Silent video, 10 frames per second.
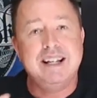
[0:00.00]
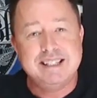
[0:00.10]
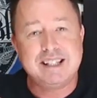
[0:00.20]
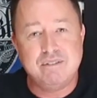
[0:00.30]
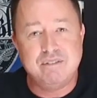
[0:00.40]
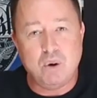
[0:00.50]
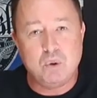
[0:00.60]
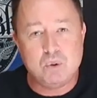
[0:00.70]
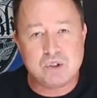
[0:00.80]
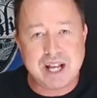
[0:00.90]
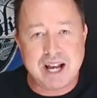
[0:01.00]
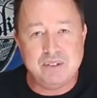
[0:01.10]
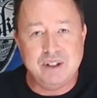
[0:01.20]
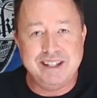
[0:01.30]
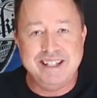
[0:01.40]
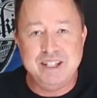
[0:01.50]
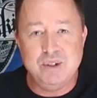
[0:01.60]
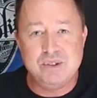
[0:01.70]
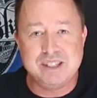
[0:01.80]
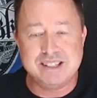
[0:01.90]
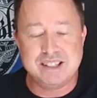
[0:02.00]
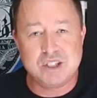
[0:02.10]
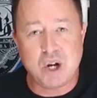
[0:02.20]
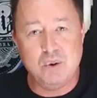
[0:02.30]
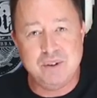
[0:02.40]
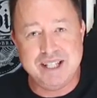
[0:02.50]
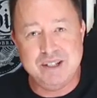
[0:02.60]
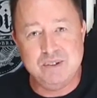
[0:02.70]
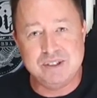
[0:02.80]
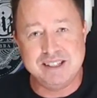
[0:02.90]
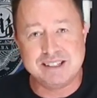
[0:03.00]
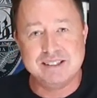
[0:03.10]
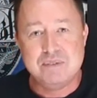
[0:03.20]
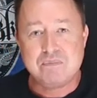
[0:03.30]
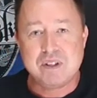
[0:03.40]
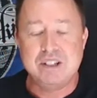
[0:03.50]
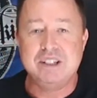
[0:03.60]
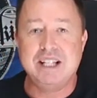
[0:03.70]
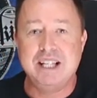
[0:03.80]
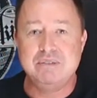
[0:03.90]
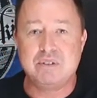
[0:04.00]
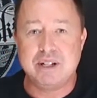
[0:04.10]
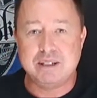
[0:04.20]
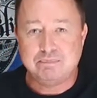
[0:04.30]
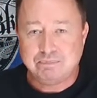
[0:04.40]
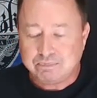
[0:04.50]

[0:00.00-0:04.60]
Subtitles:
it's that vocal sound that he uses, the tone he uses, the delivery.